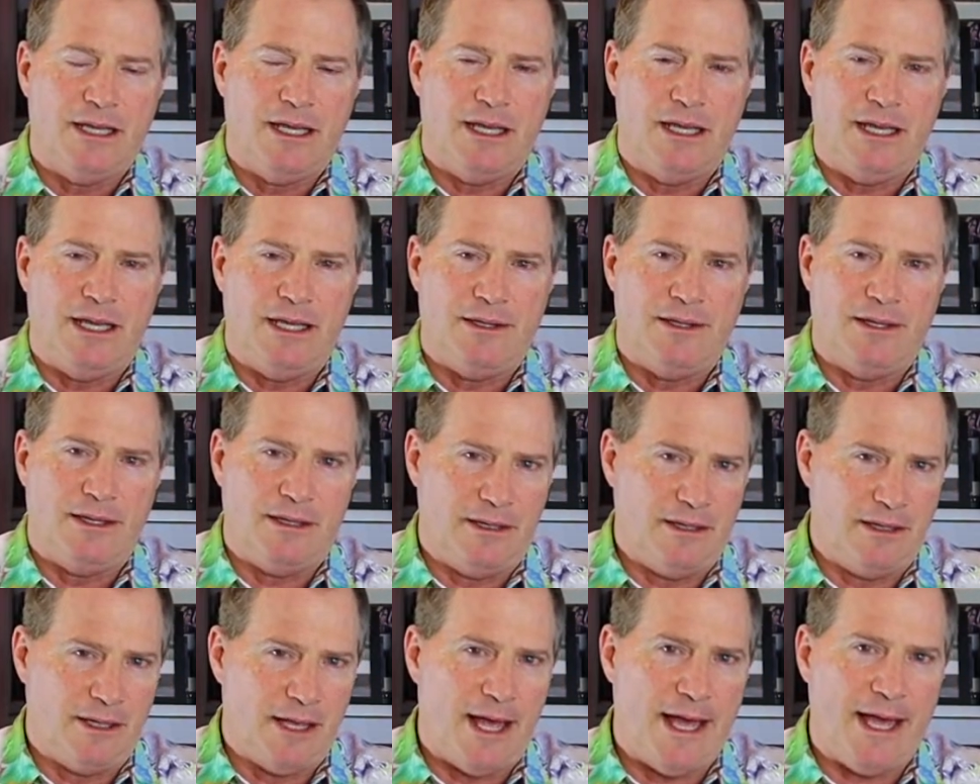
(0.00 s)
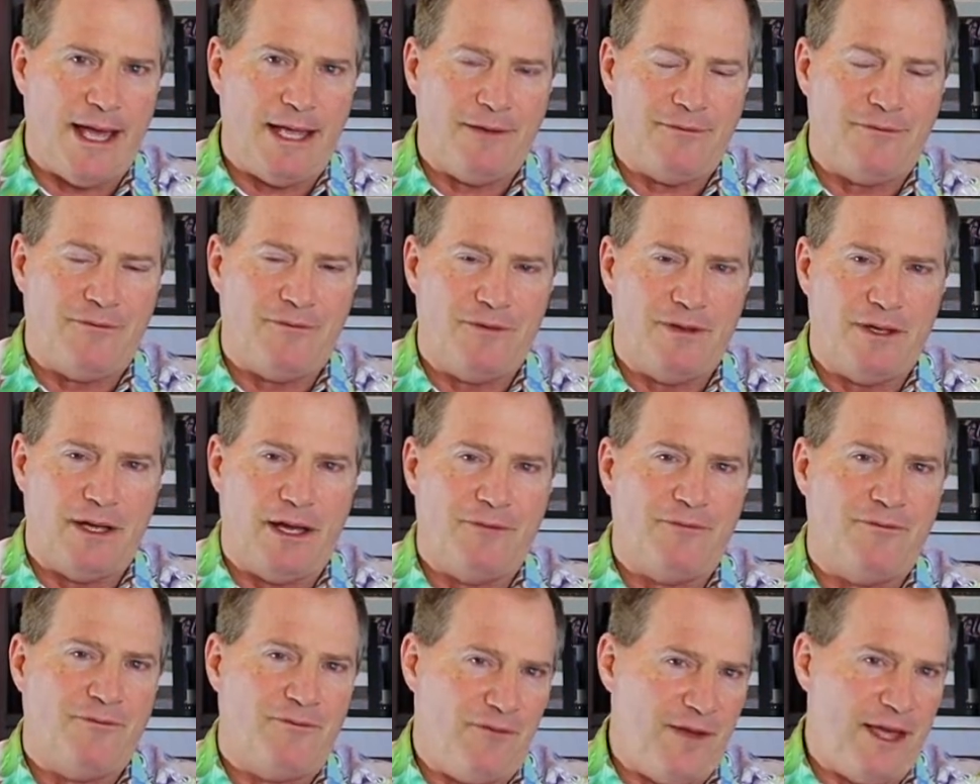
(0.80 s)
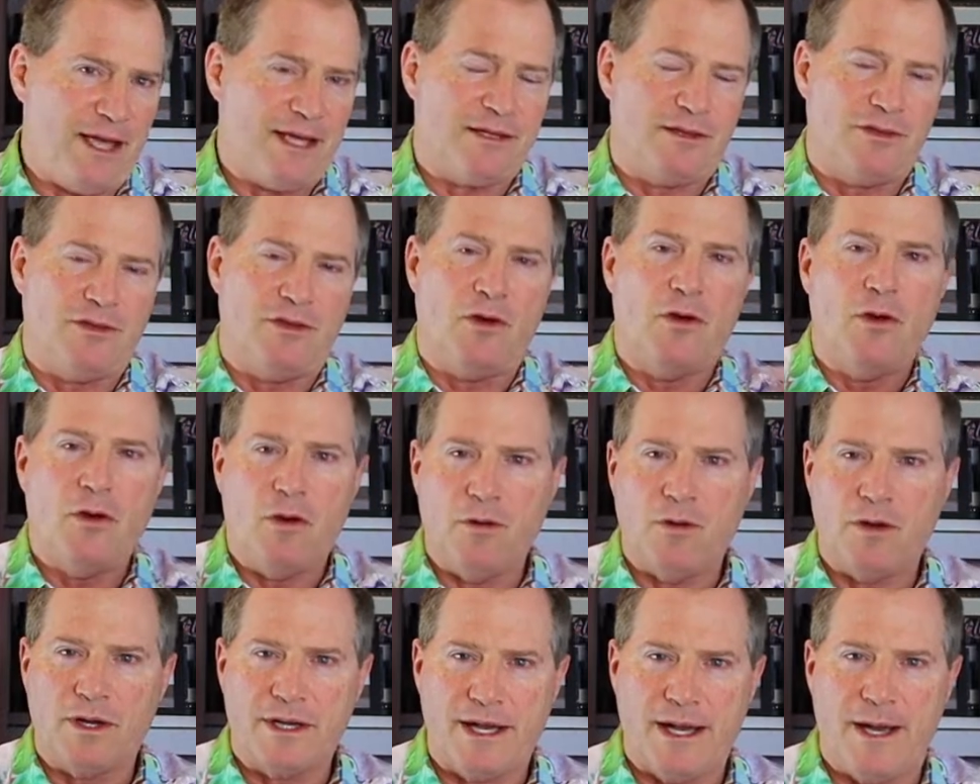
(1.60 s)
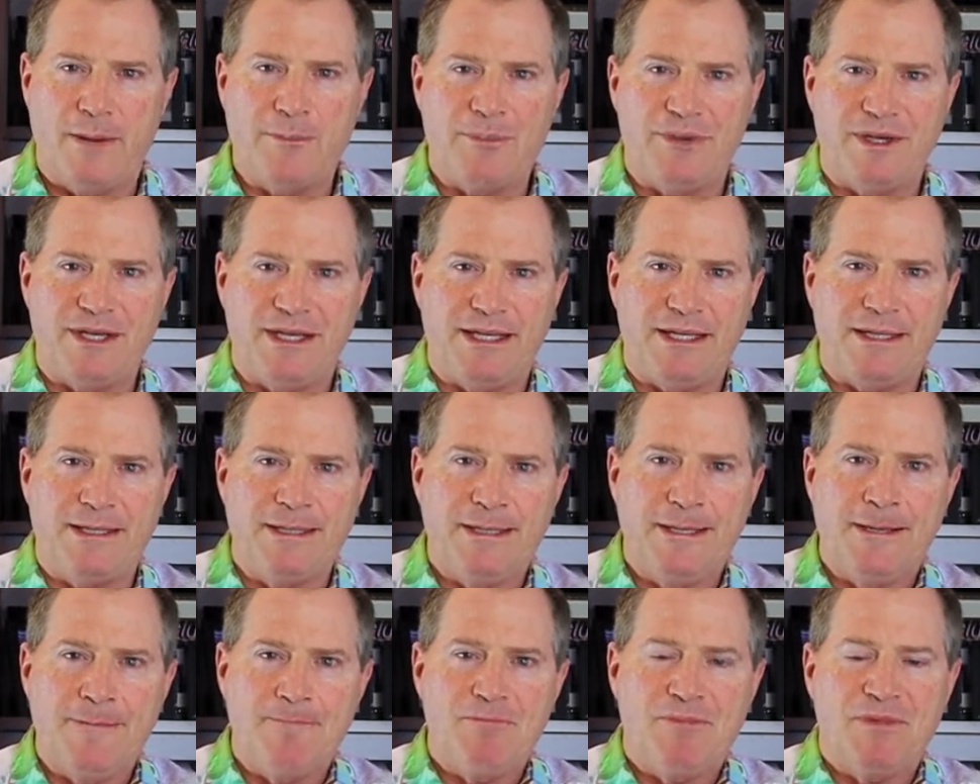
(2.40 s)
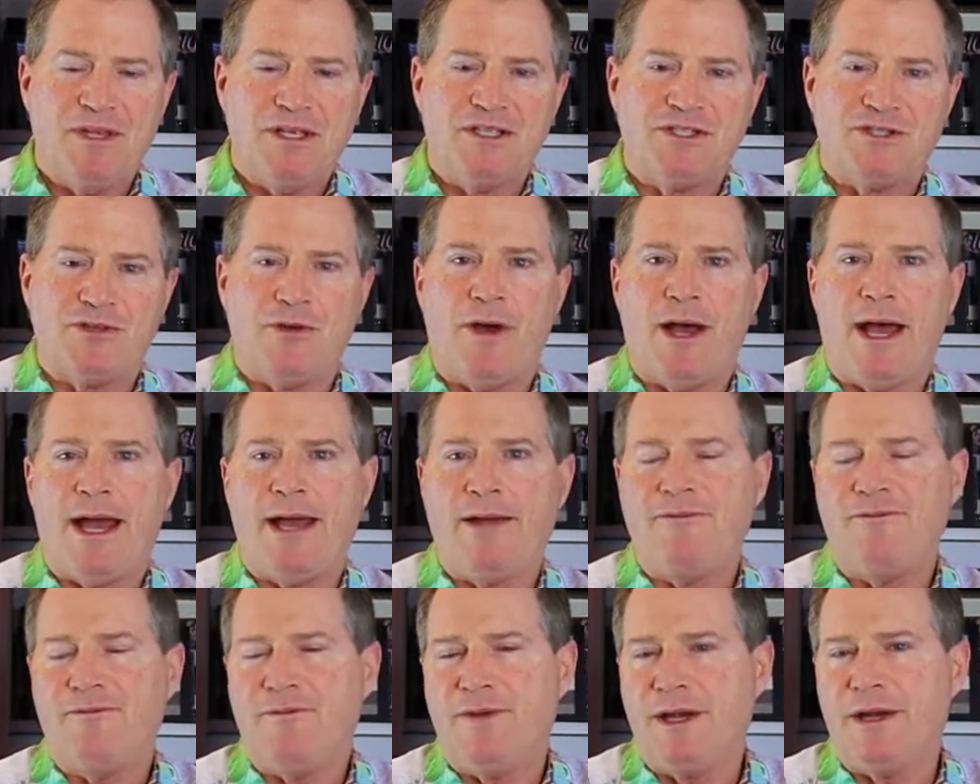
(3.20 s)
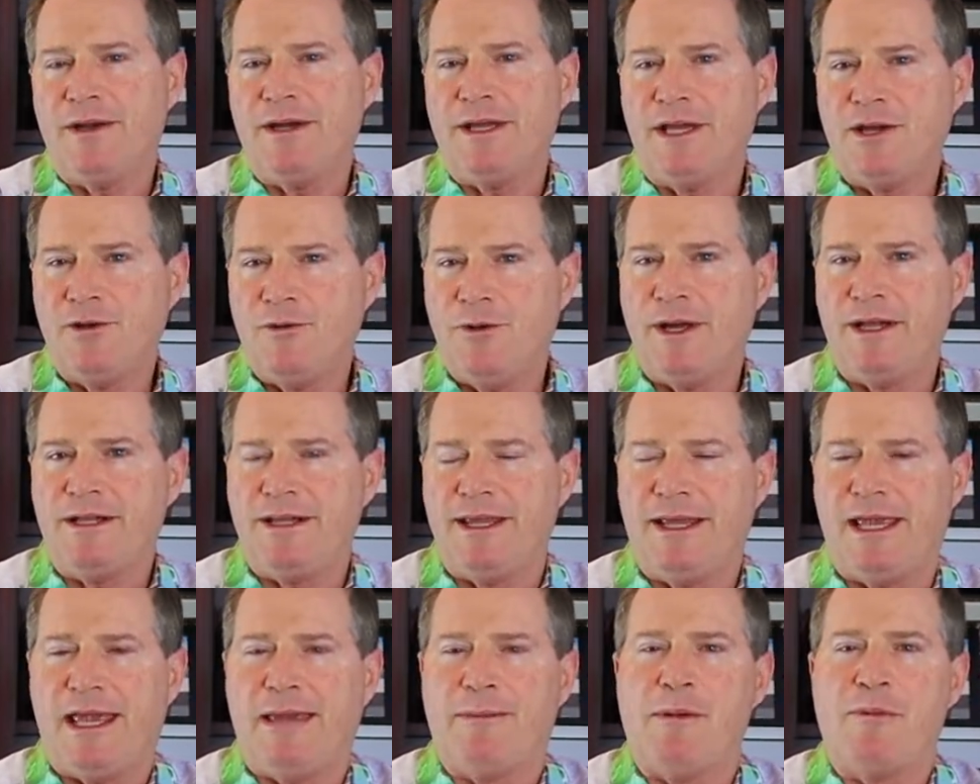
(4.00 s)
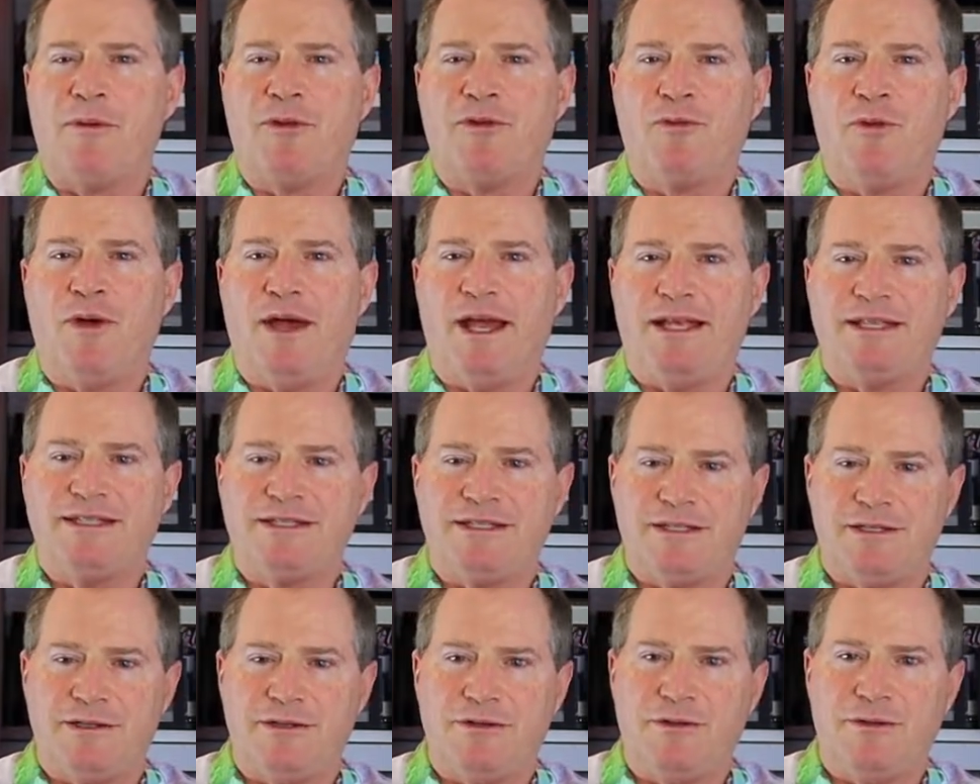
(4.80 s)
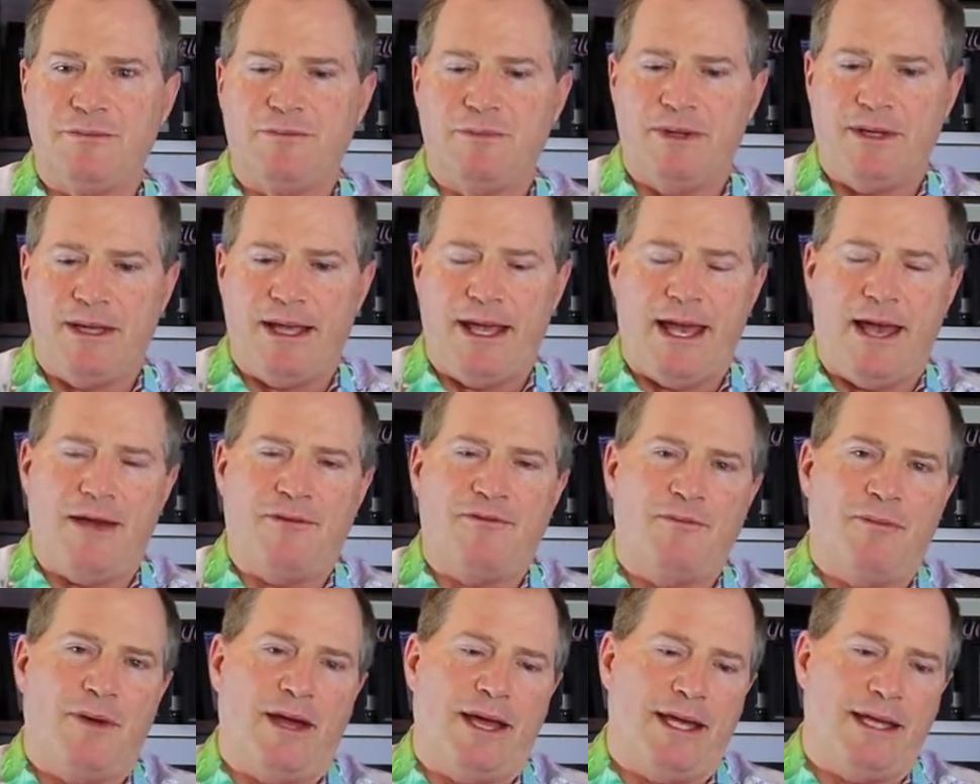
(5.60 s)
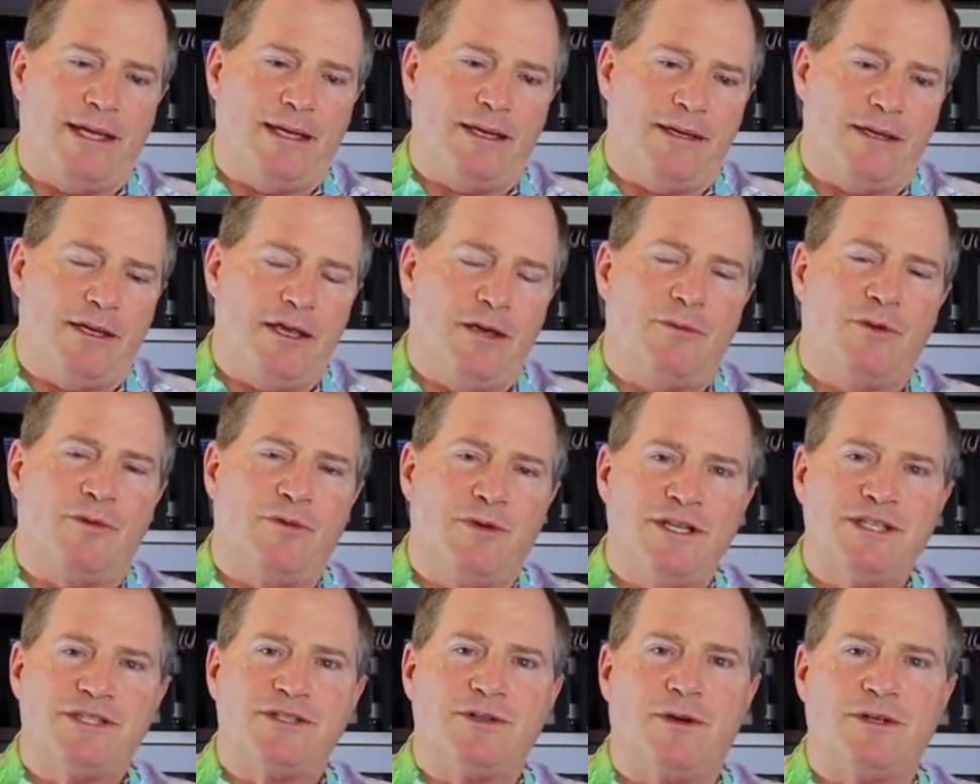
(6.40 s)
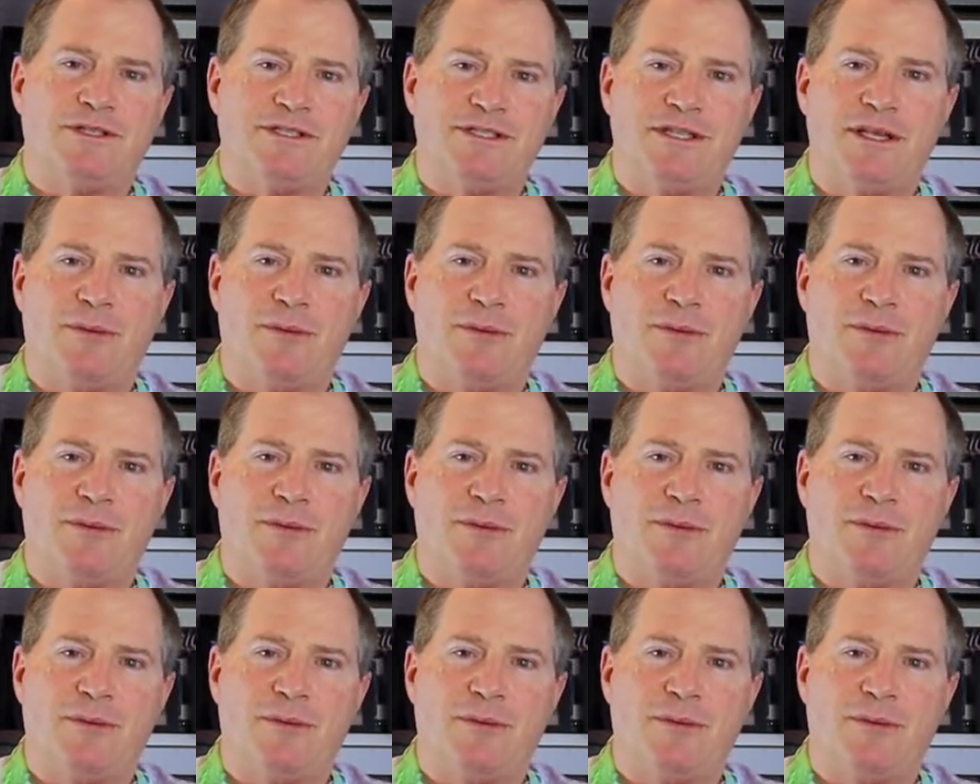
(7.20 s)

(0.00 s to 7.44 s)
in life affect the whole company. So I very quickly came up with ways to have my human resources